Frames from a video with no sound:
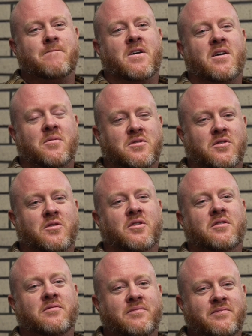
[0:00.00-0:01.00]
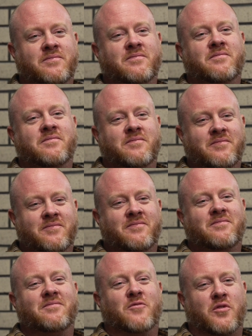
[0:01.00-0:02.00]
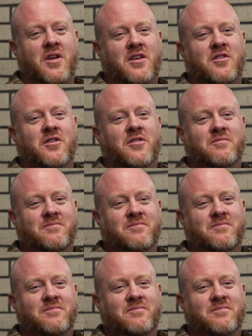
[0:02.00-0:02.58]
Yeah, absolutely. Thank you, dude.